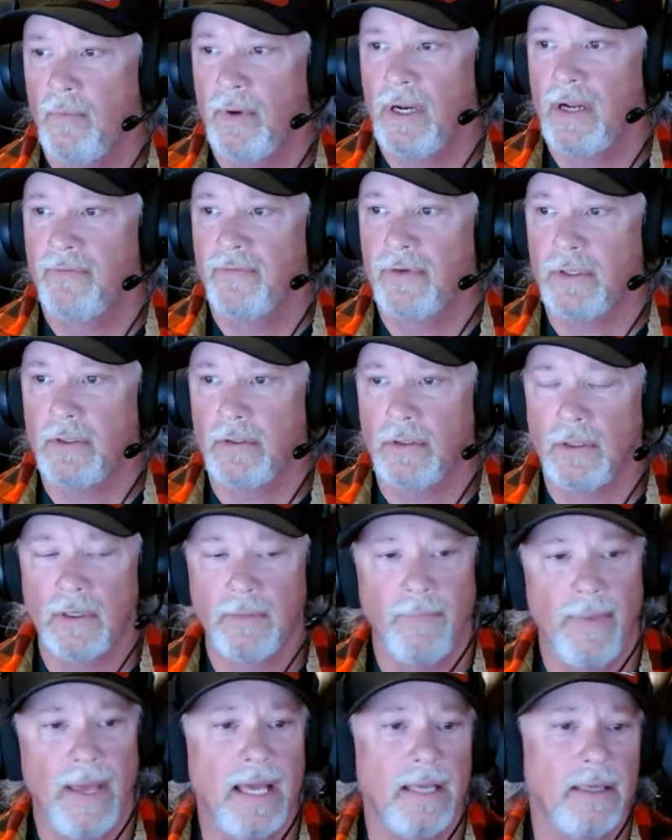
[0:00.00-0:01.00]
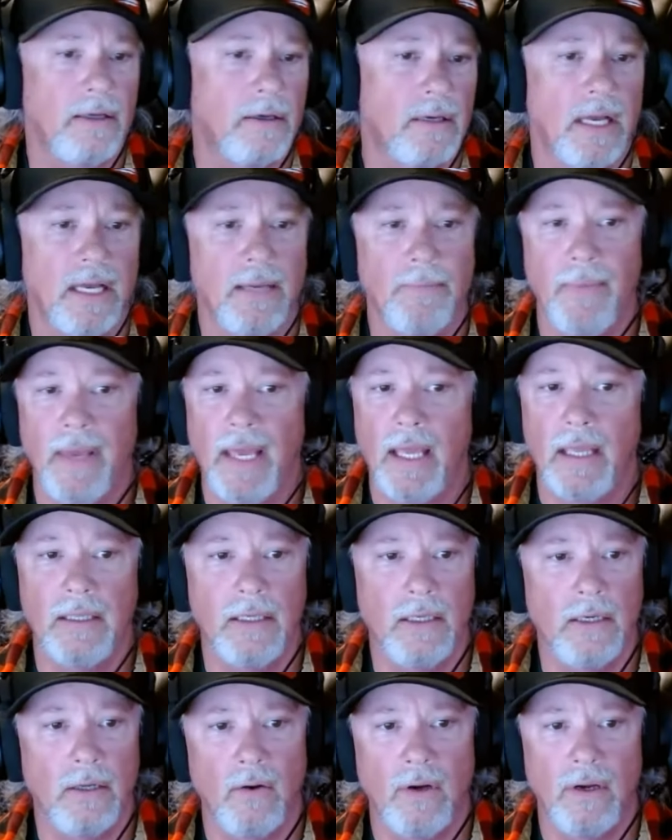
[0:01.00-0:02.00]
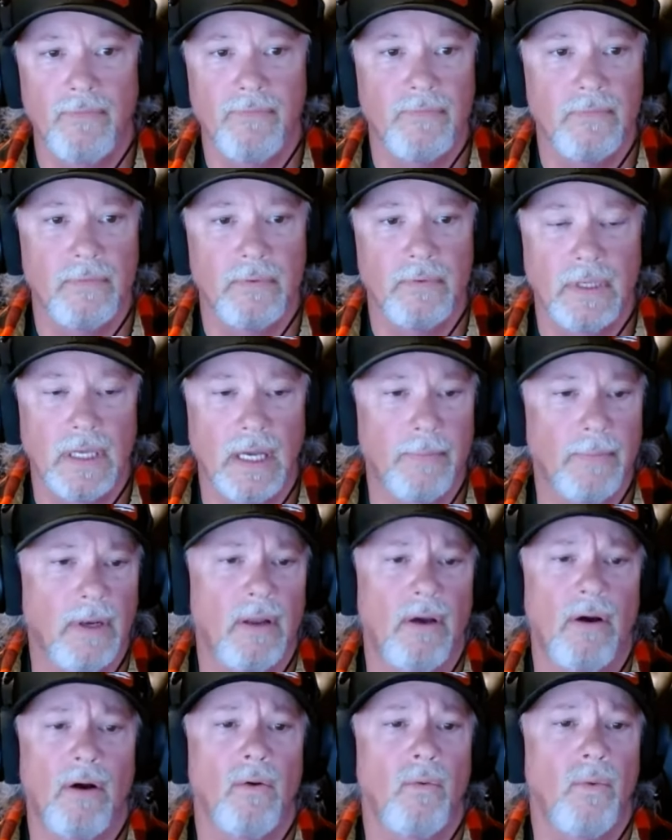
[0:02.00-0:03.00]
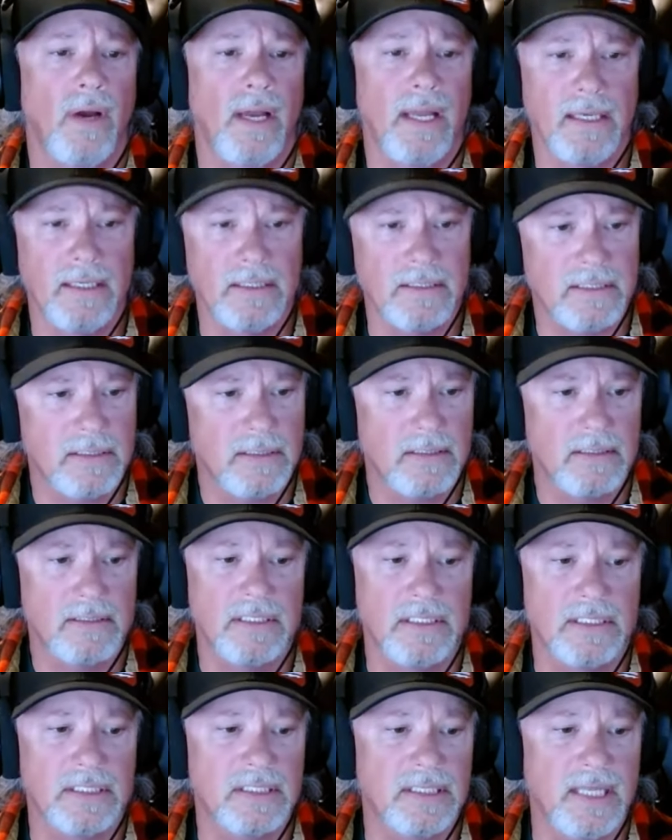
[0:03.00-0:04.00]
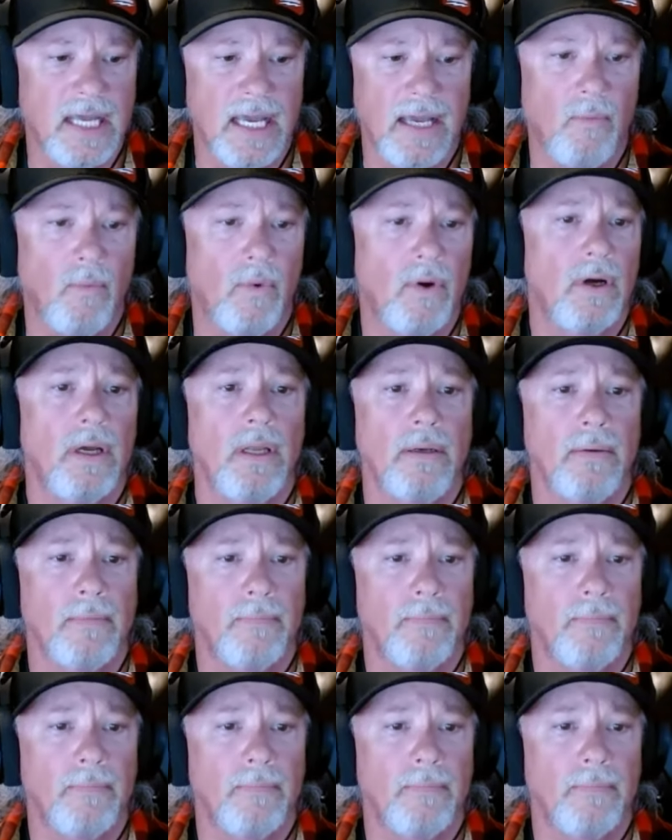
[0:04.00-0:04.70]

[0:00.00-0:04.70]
whenever you look back, you're like, man, you know, I've come a long ways since day one.